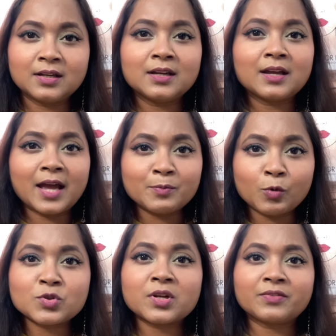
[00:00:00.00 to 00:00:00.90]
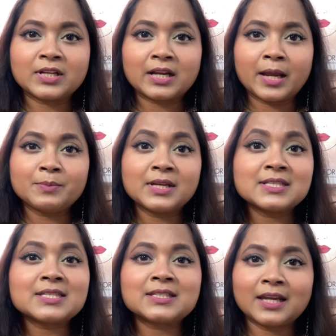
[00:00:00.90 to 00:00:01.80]
and most of the time
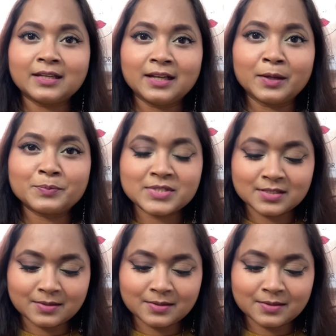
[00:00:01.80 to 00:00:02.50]
stainy lips.